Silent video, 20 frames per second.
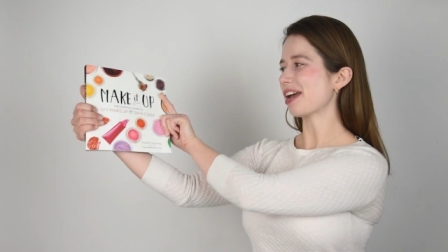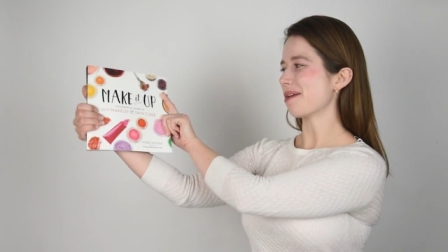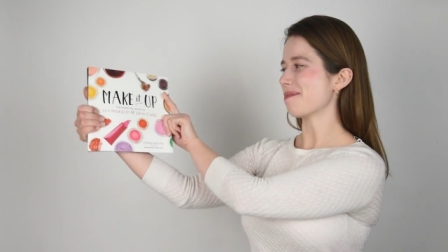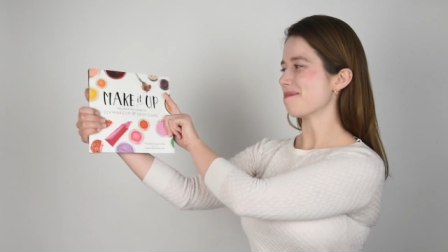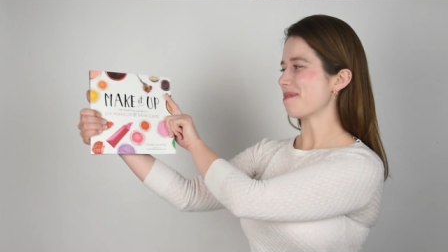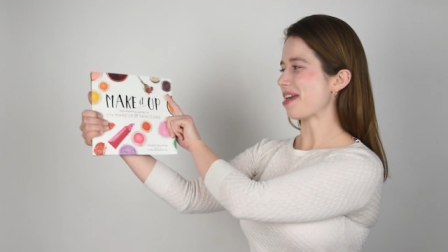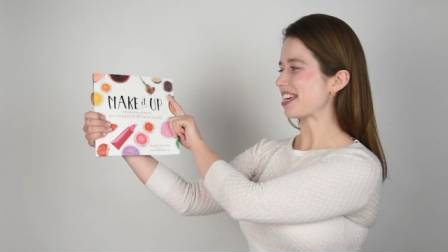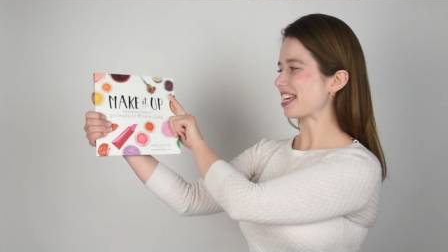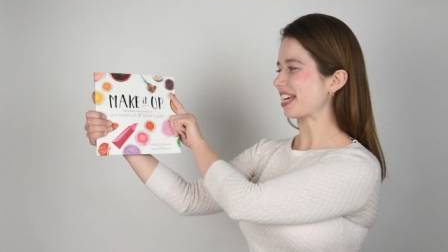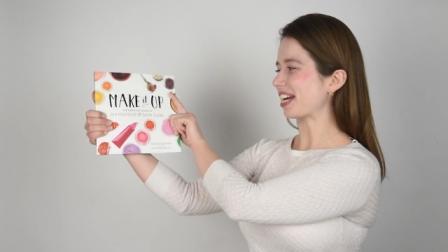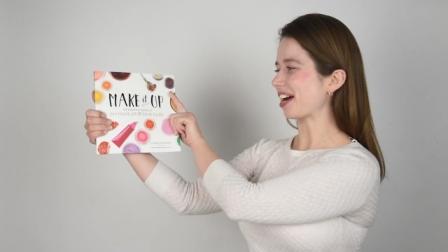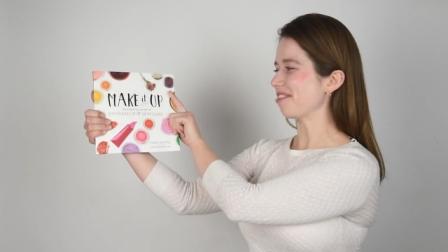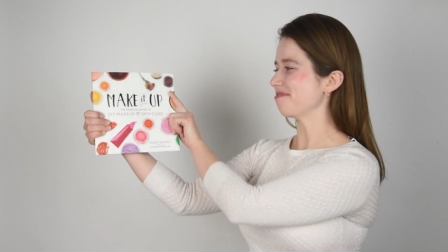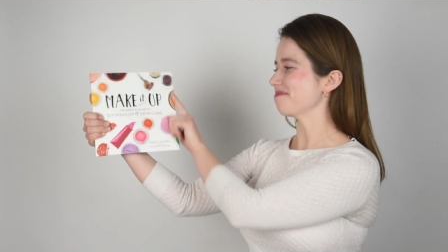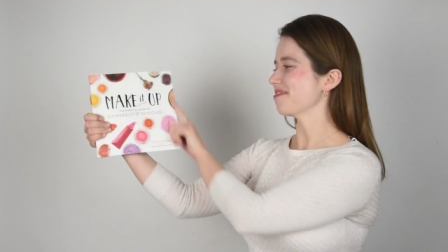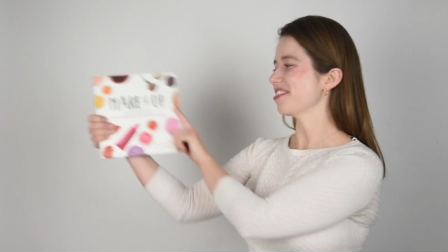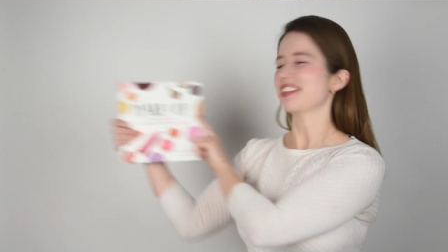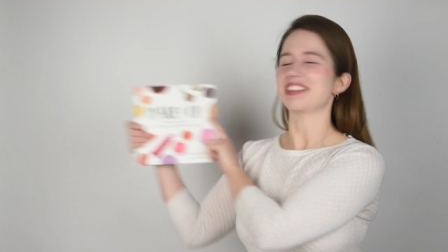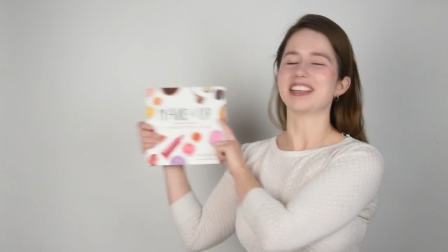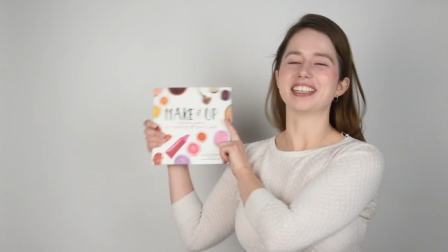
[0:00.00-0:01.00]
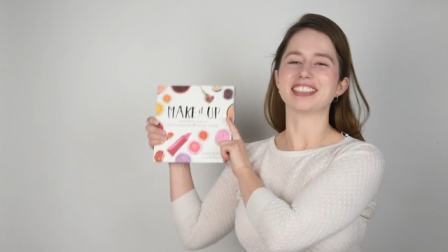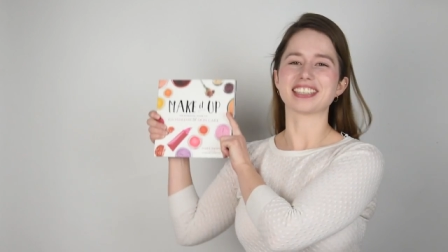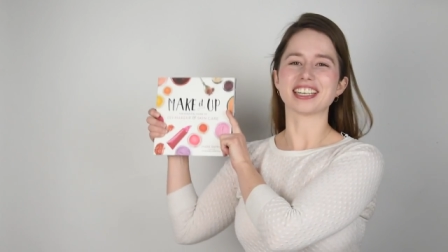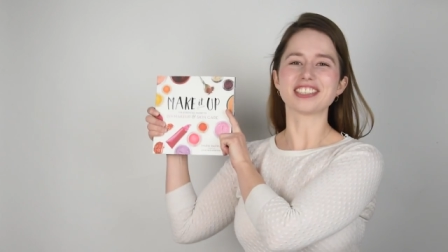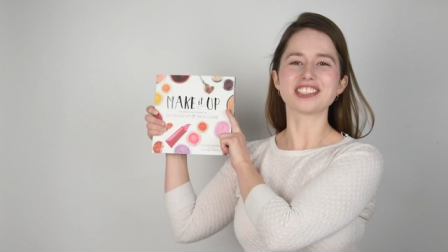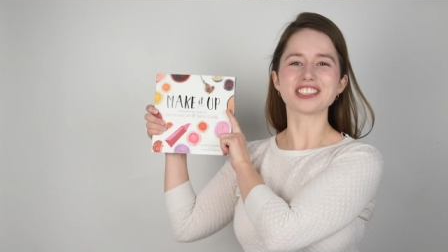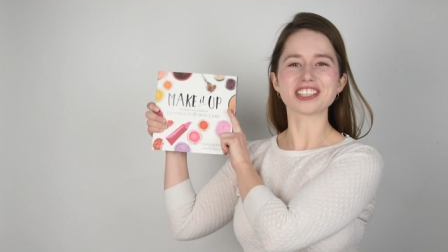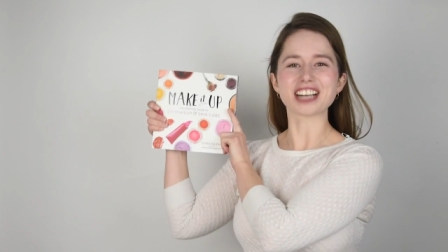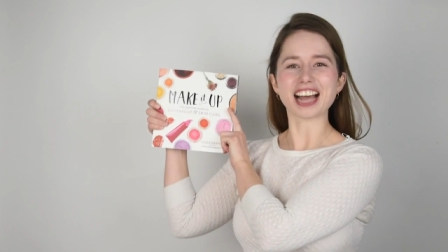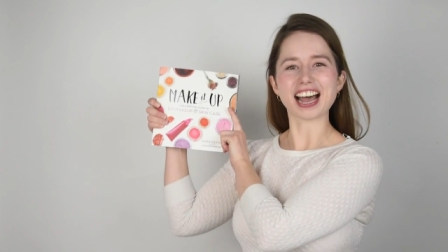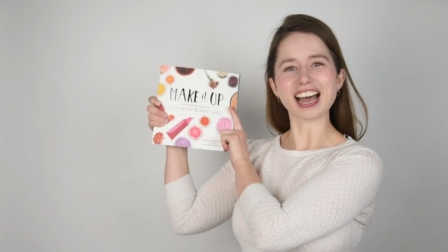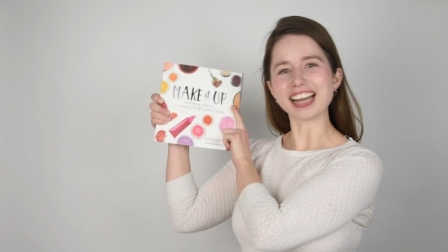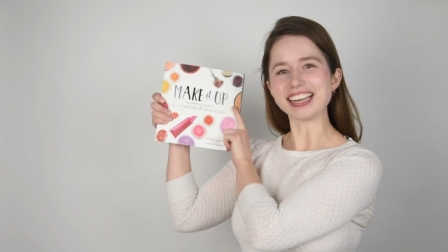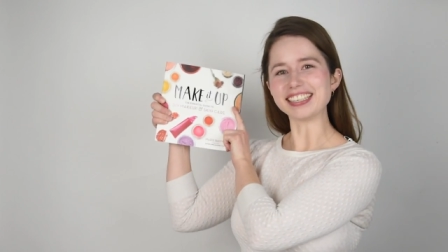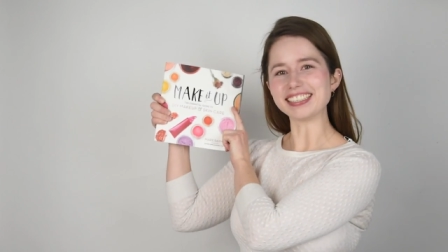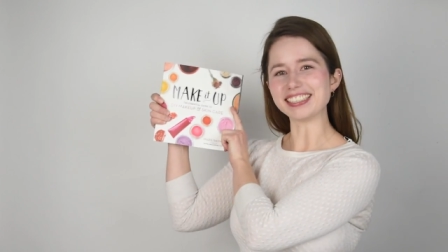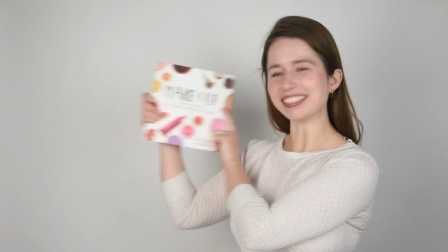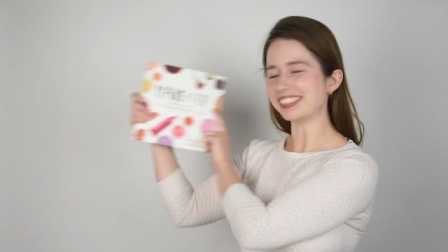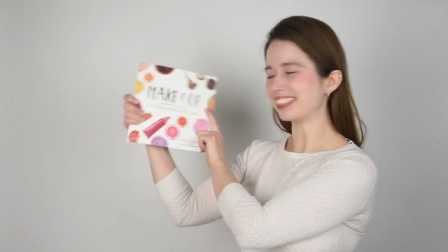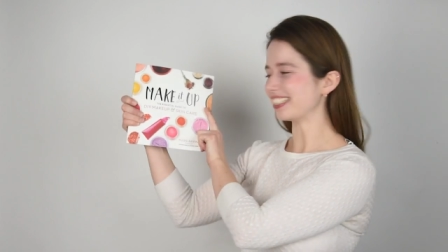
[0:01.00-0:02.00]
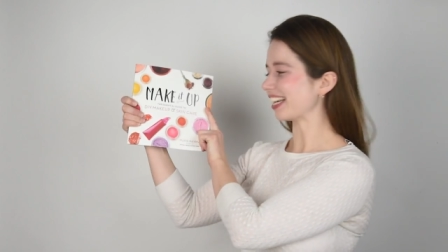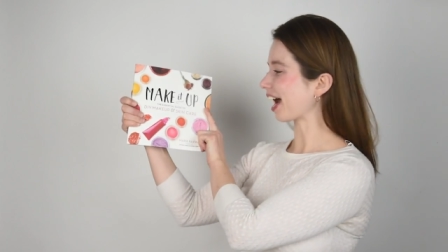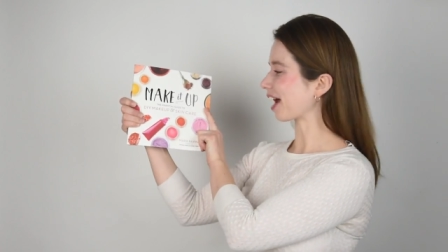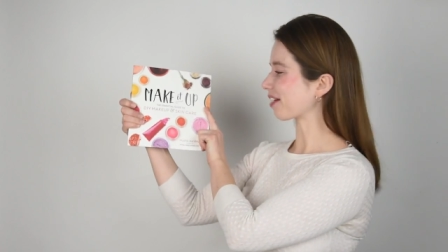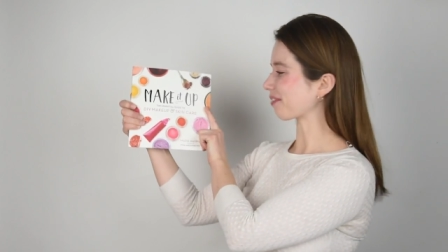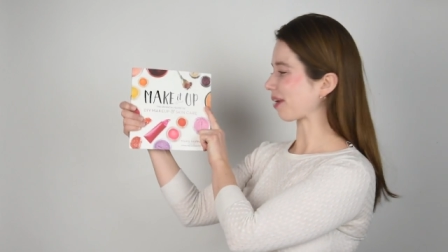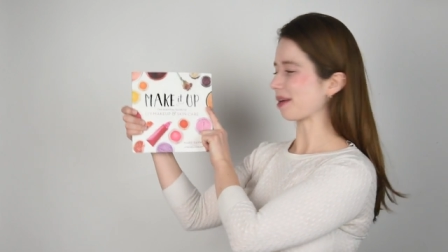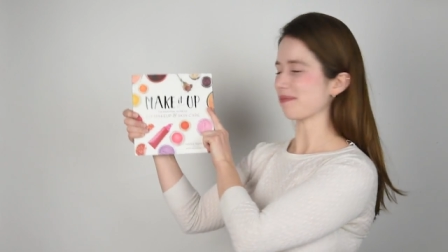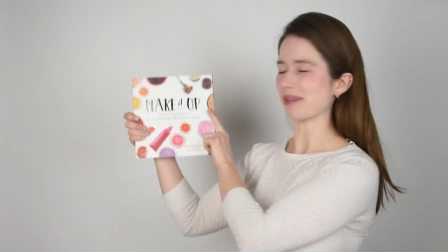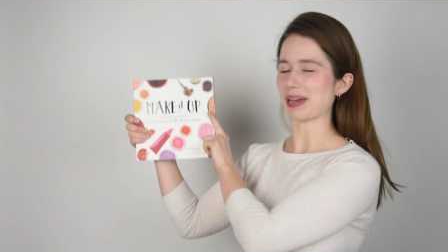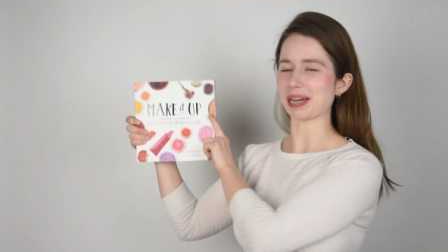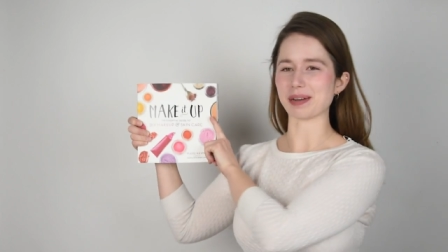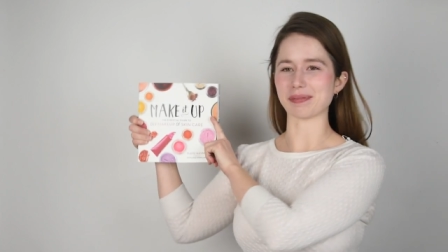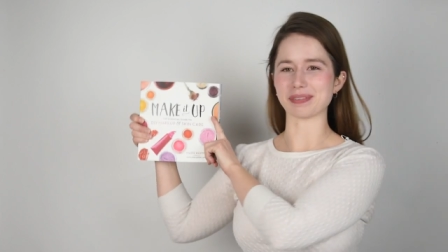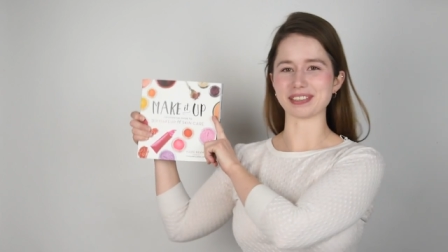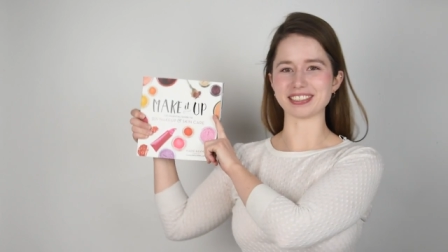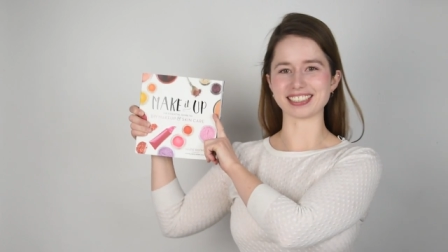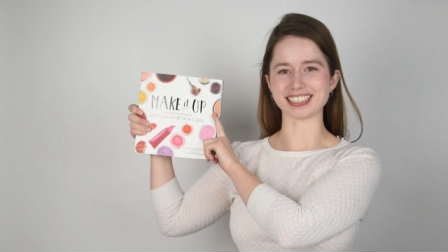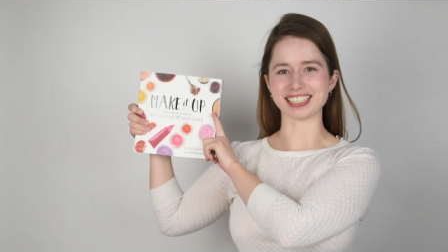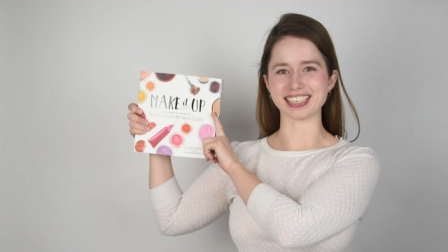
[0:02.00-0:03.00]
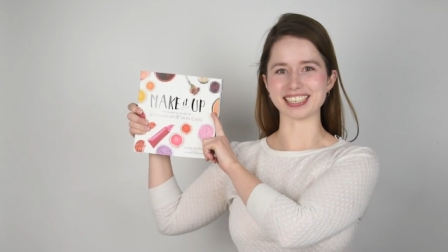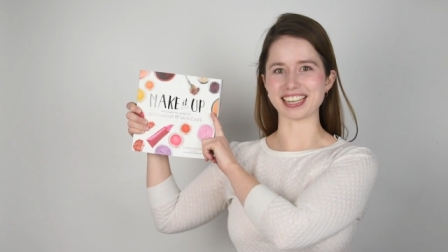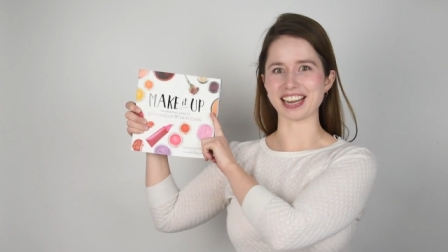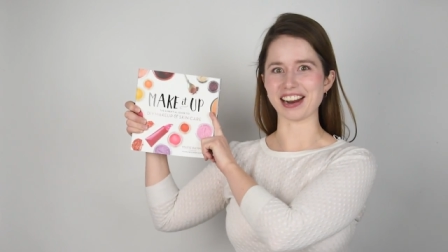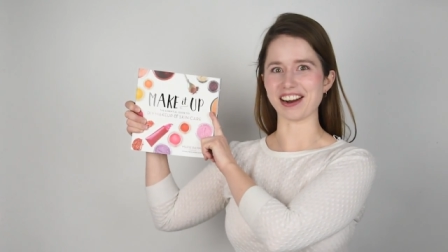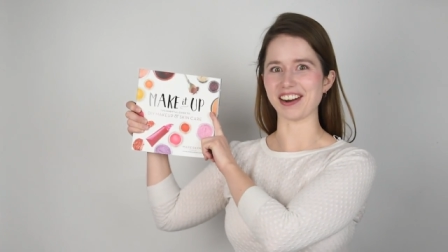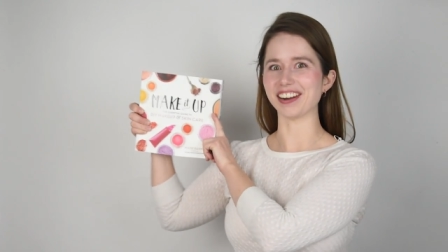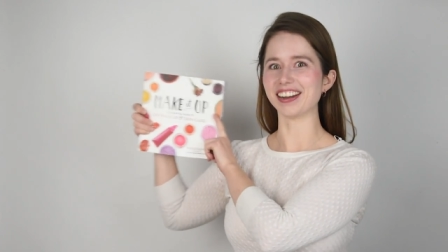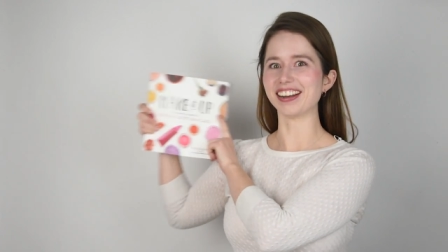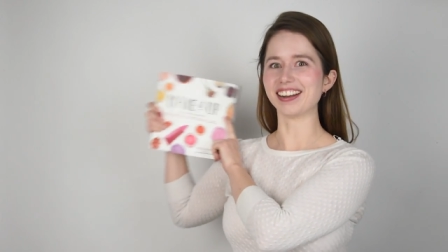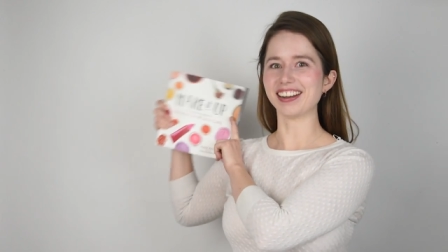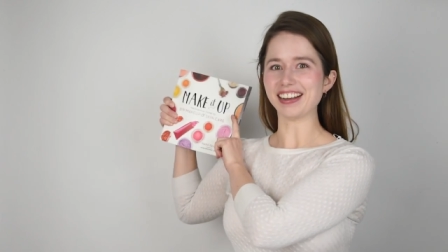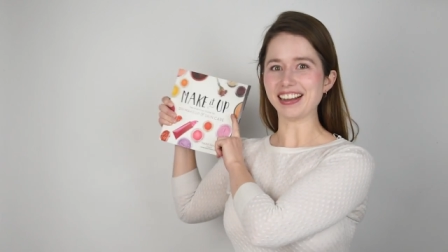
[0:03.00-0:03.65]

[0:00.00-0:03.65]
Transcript: Make It Up The Essential Guide to DIY Makeup and Skincare.